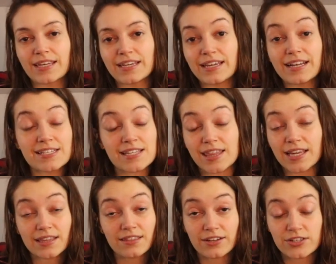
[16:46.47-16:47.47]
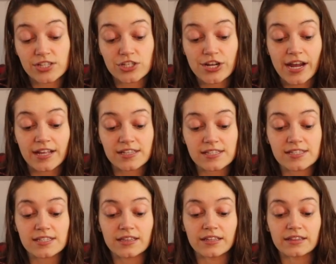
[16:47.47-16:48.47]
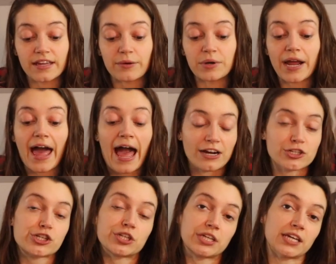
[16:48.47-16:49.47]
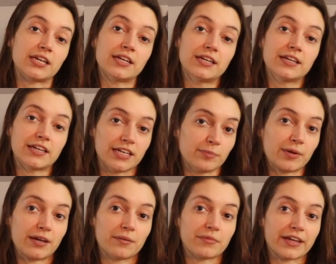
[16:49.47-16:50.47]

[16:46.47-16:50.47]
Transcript: he doesn't think that there's a chance that they would actually keep him.